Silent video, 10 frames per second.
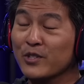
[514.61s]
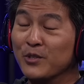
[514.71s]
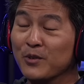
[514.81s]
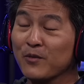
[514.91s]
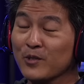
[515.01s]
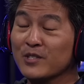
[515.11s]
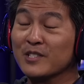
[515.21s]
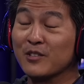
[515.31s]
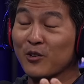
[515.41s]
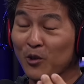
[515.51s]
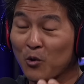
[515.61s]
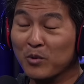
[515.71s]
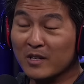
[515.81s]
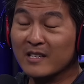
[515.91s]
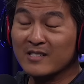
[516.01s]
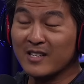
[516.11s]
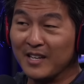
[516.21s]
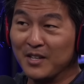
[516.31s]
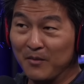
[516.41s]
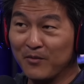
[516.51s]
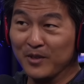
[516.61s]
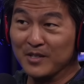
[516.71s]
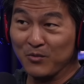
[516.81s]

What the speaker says: universities globally signed up for this